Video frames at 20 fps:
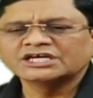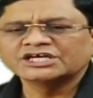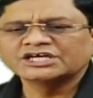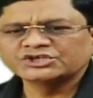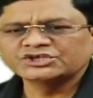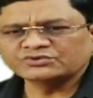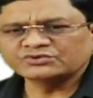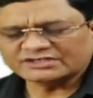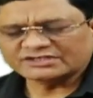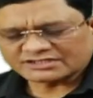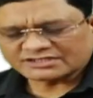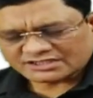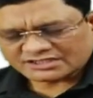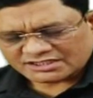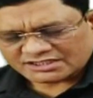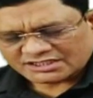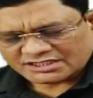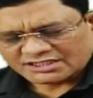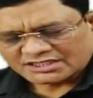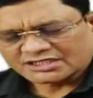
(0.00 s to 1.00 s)

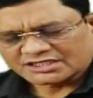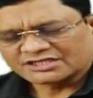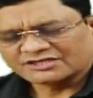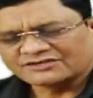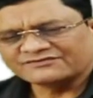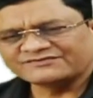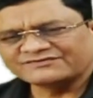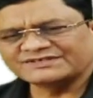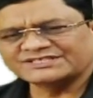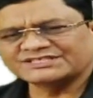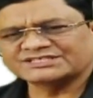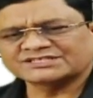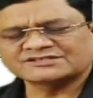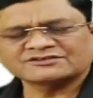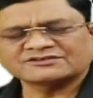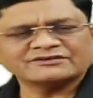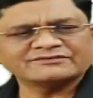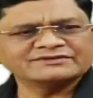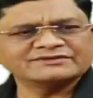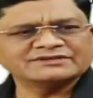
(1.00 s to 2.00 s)
unitary features
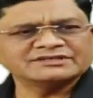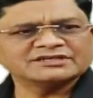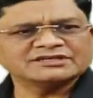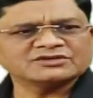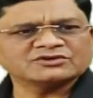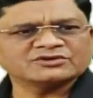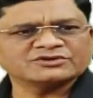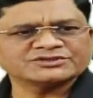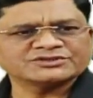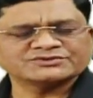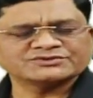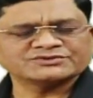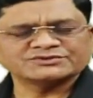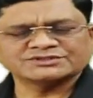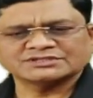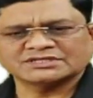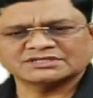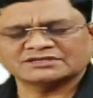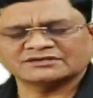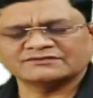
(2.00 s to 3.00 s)
of Indian
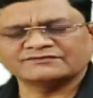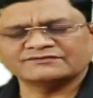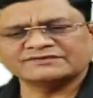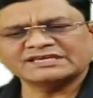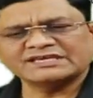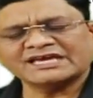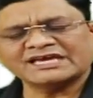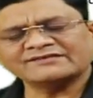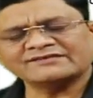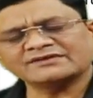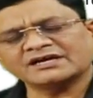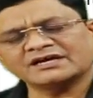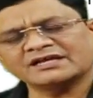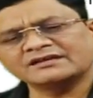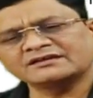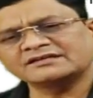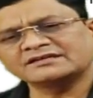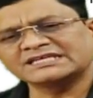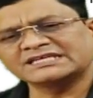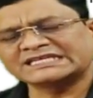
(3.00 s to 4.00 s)
Constitution. We have
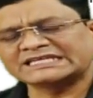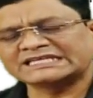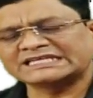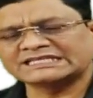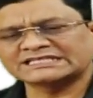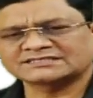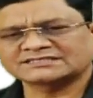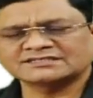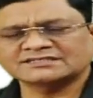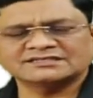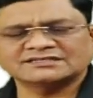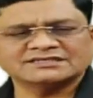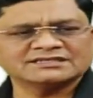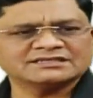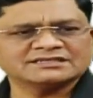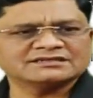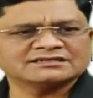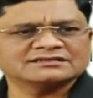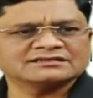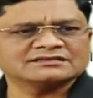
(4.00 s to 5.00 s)
already enlisted
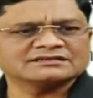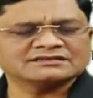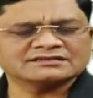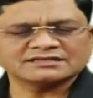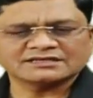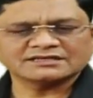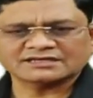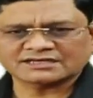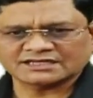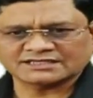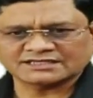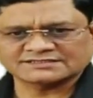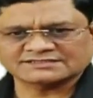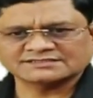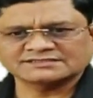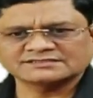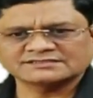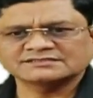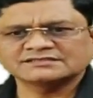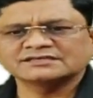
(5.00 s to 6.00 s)
in the
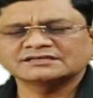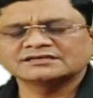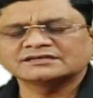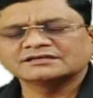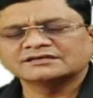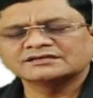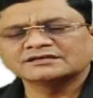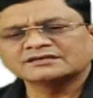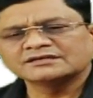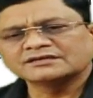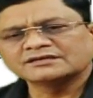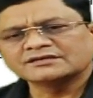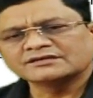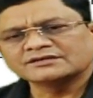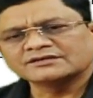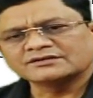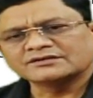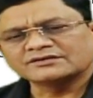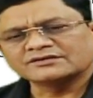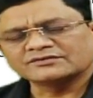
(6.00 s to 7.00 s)
class.
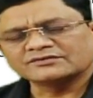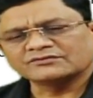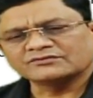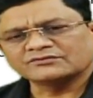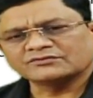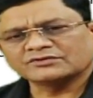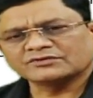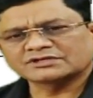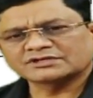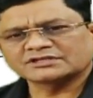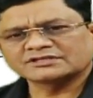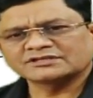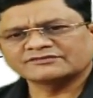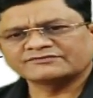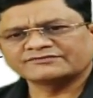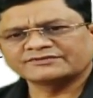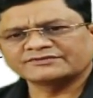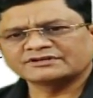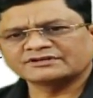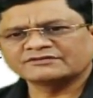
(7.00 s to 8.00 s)
What are the
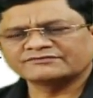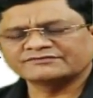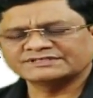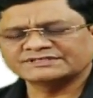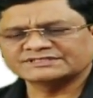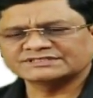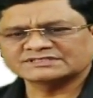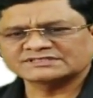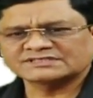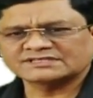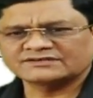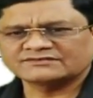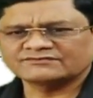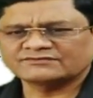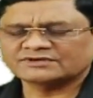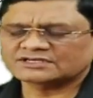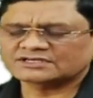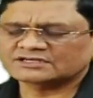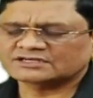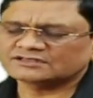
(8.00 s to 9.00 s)
federal features and
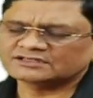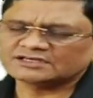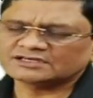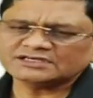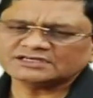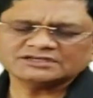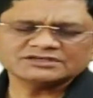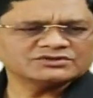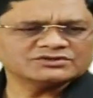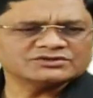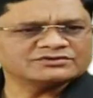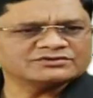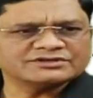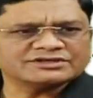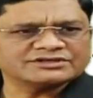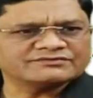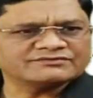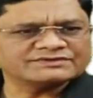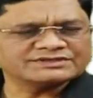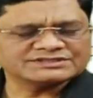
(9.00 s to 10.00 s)
what are the
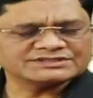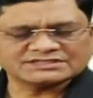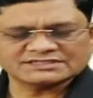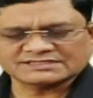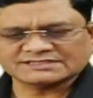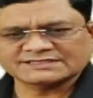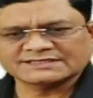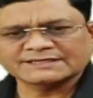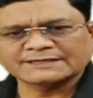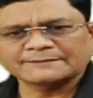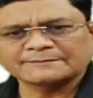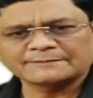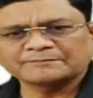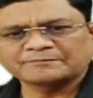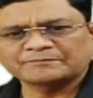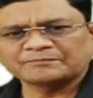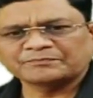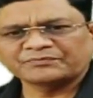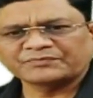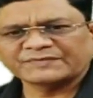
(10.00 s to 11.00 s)
unitary features?
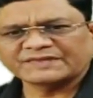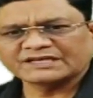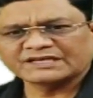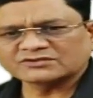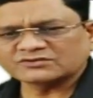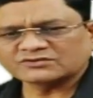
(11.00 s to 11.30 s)
So